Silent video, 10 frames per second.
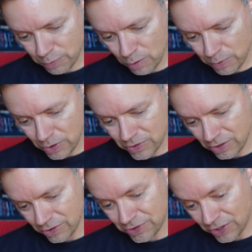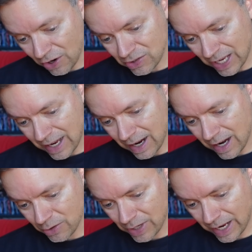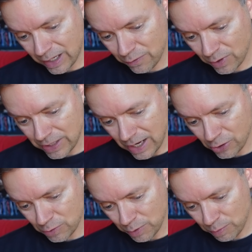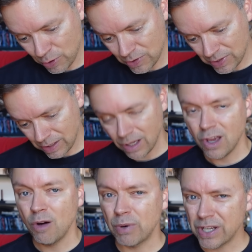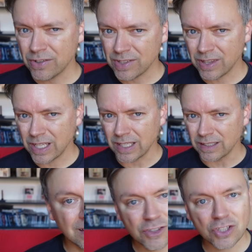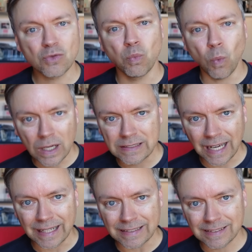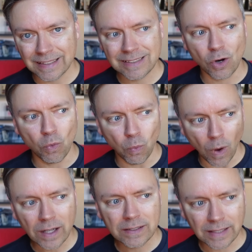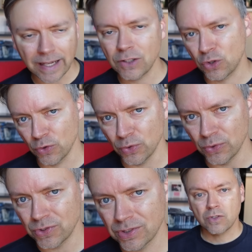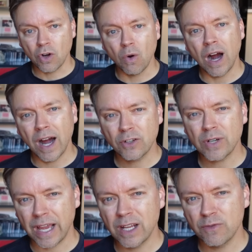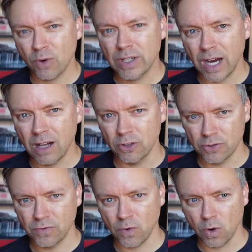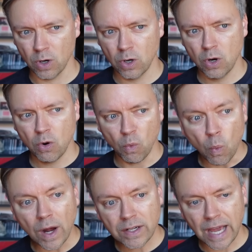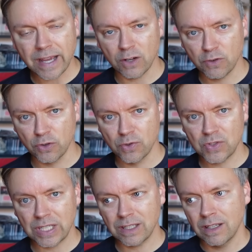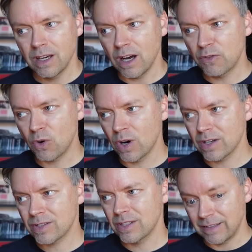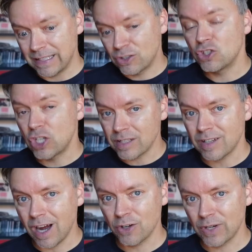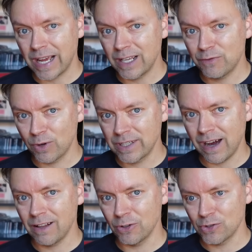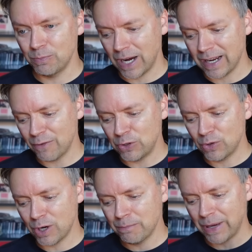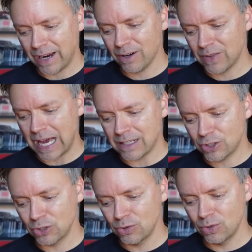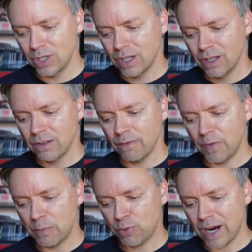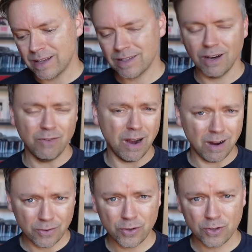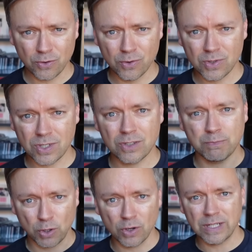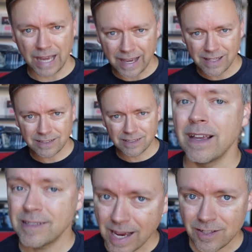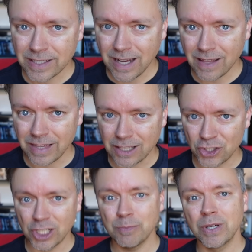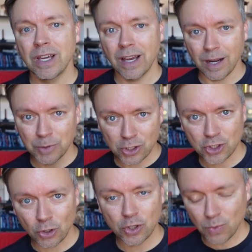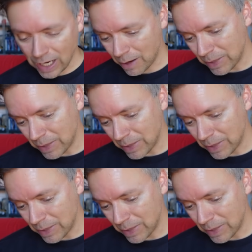per person, or starts at $184 per person. But here's the thing, it's just one night. It's a one night cruise. So $184 for one night of cruising, of course, it's just $184, but if you compare that to the price of other cruises per night, it's actually not that cheap, and I'm gonna show you what I